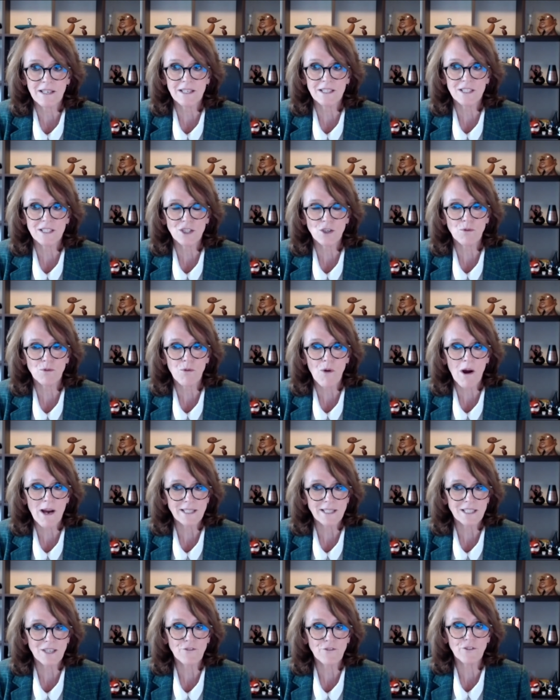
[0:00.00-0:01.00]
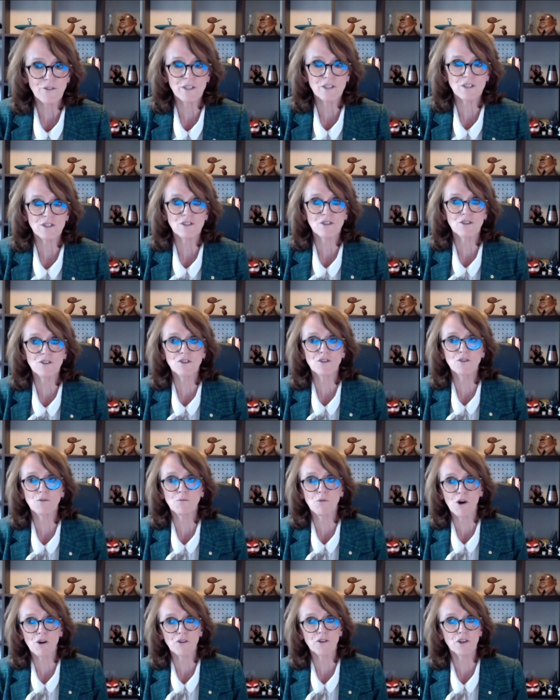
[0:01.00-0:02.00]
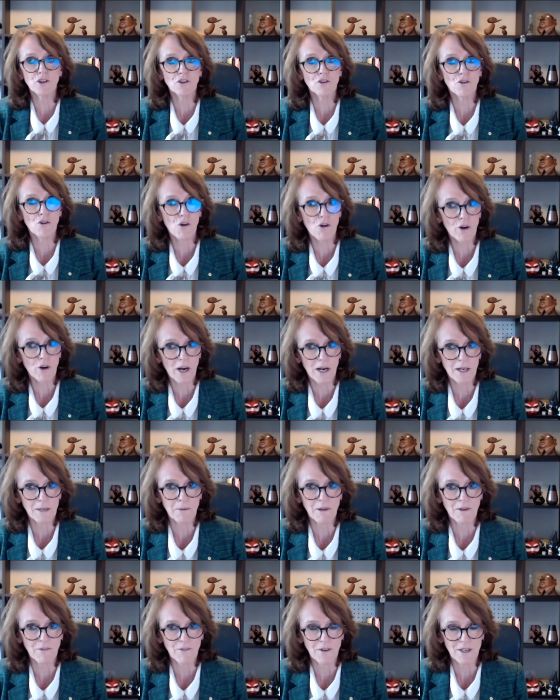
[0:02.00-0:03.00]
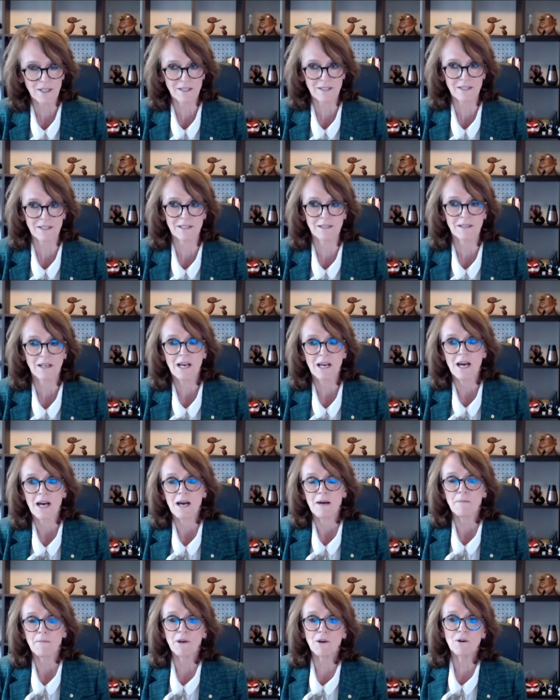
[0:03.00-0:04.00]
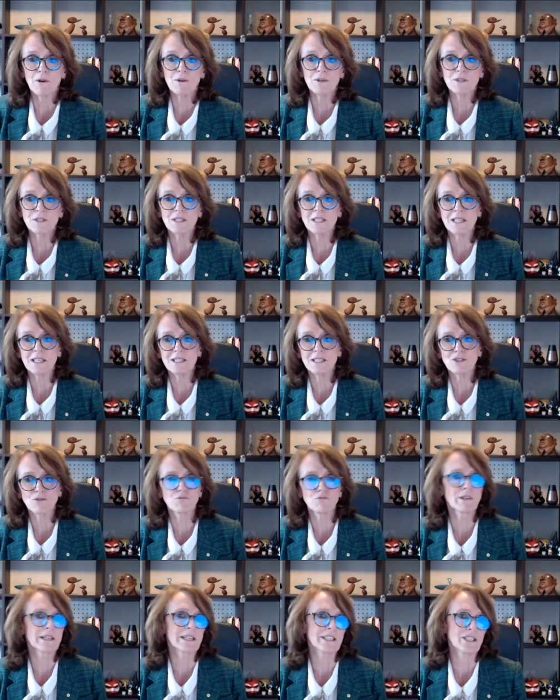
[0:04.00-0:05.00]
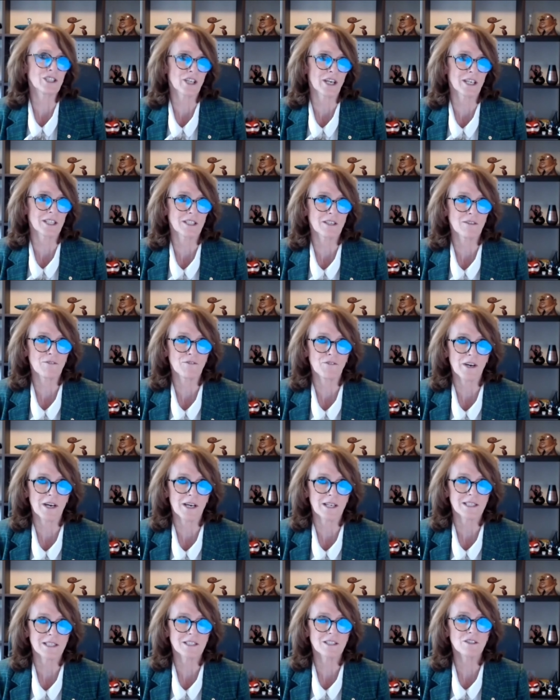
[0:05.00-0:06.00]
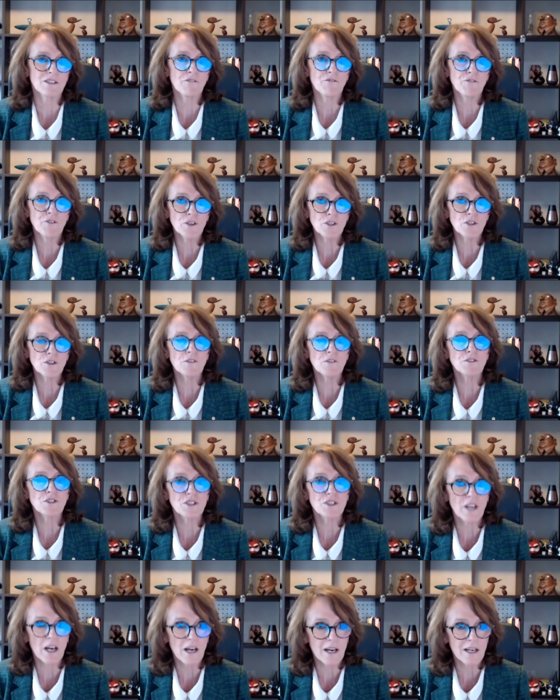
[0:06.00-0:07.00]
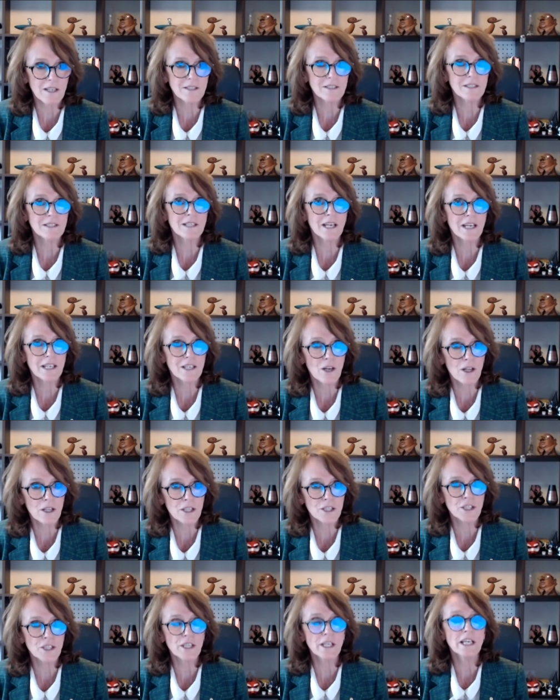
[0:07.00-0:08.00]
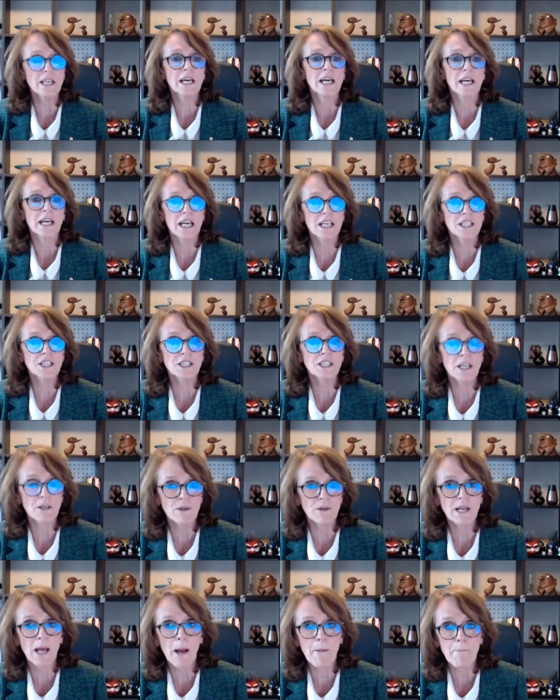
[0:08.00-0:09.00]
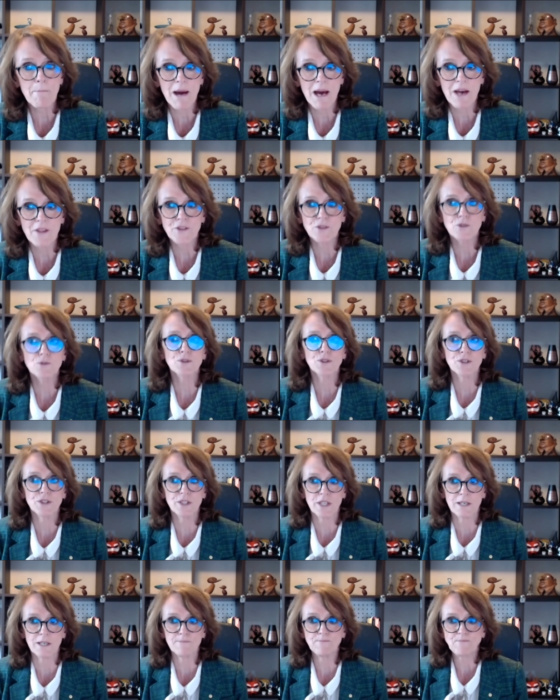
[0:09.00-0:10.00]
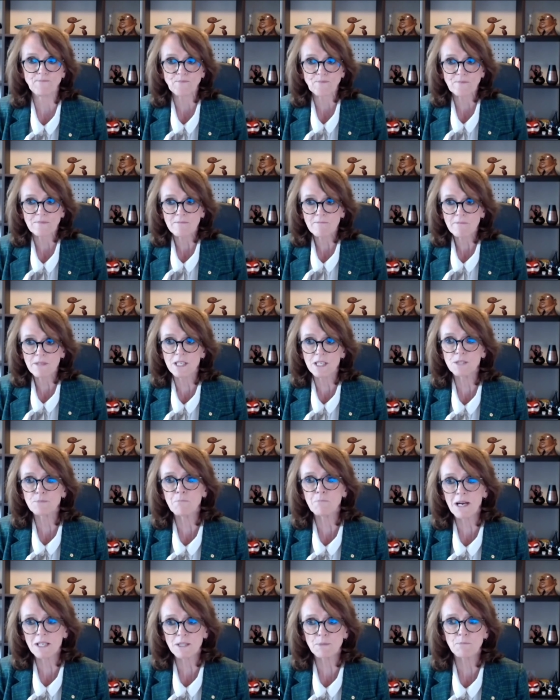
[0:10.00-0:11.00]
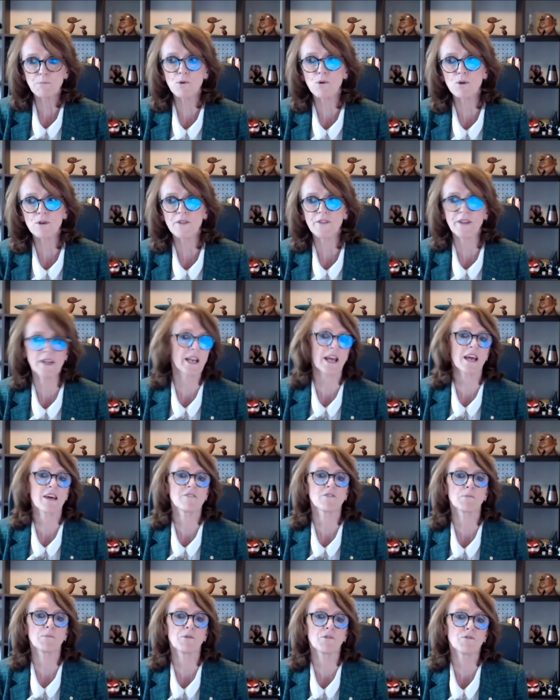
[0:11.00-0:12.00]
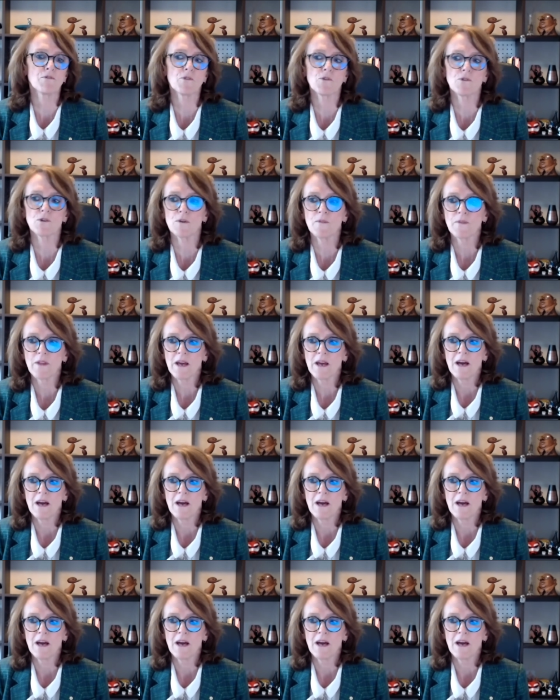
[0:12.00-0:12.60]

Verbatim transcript: is quite different to the world that you're going to be facing because it's really changing fast, and the future of science, technology, engineering, and maths, or STEM, is much broader than ever before.